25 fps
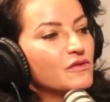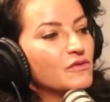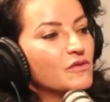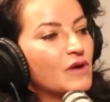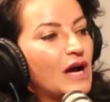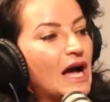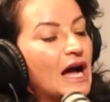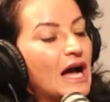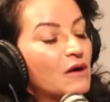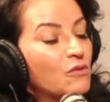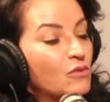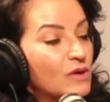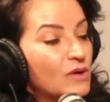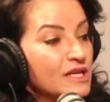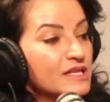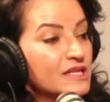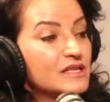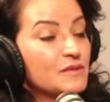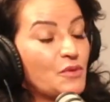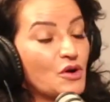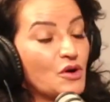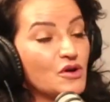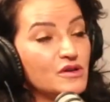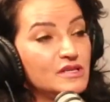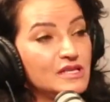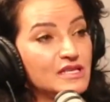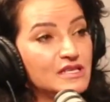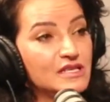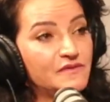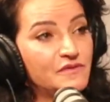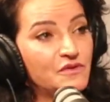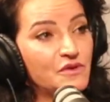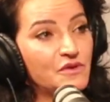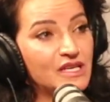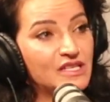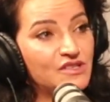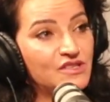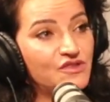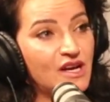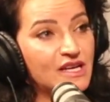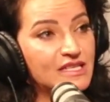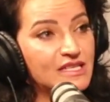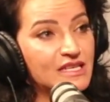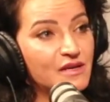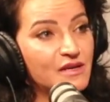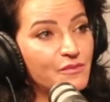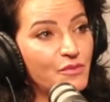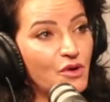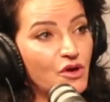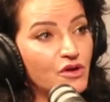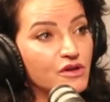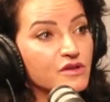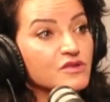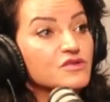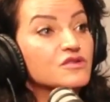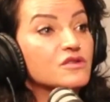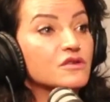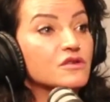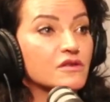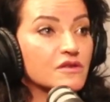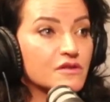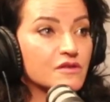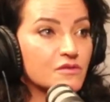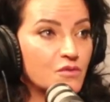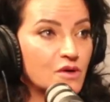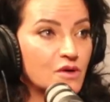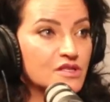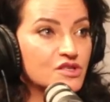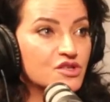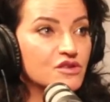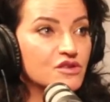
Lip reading: what is the process for extracting a broken tooth once you...